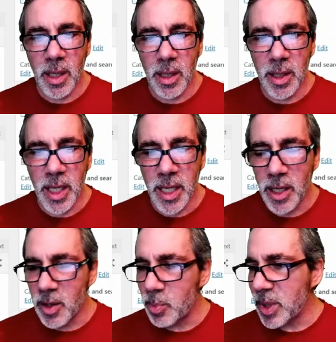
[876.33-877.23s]
other
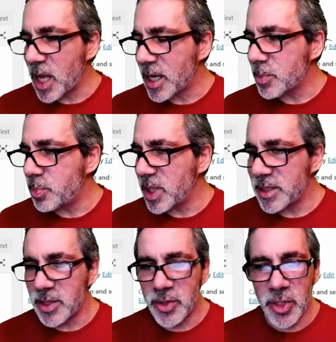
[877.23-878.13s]
blog
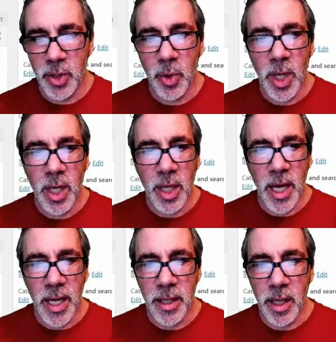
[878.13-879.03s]
places too.
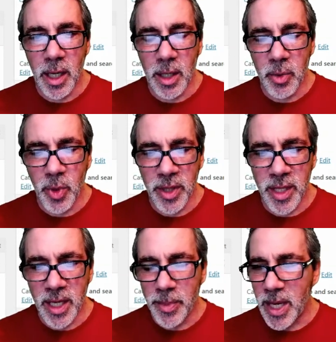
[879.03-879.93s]
And the one thing
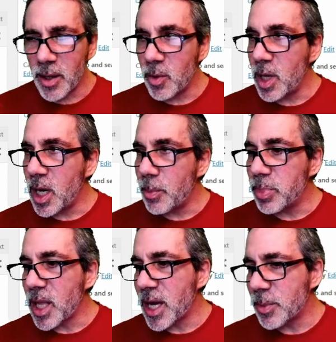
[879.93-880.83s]
about a
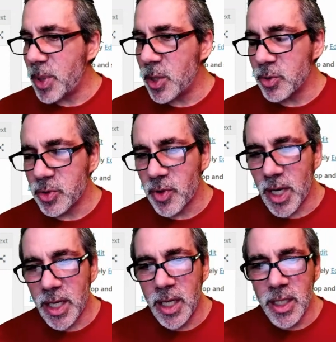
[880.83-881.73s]
blog post,
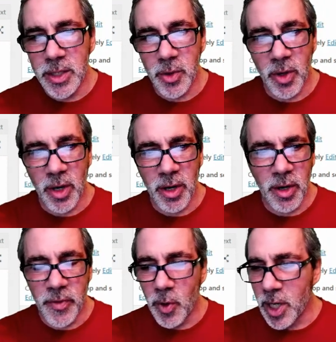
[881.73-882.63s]
right? So if
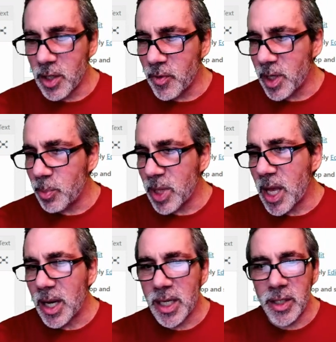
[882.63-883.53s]
you are going to run a
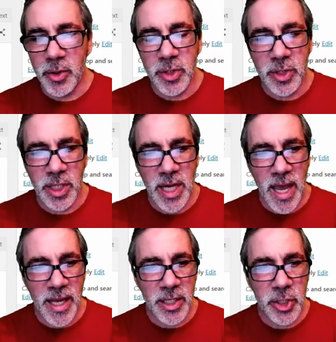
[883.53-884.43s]
blog and you're just looking to
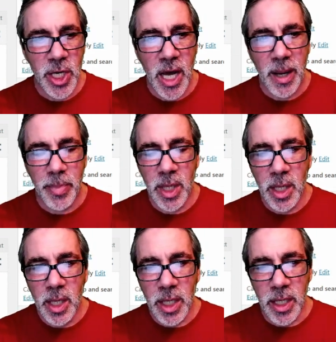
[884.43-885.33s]
add a shop,
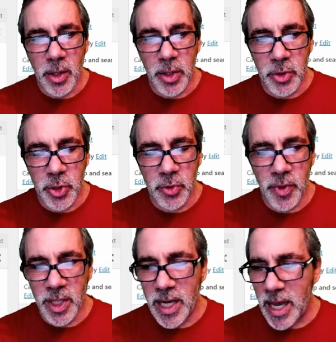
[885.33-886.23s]
you should really
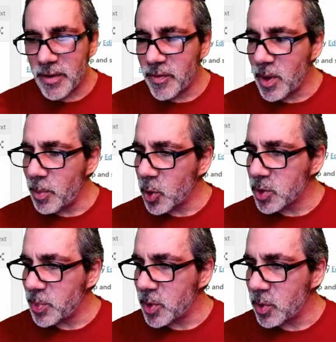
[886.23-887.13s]
have
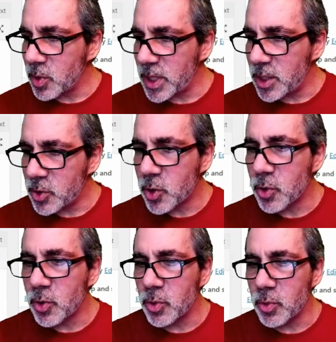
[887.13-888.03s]
multiple internal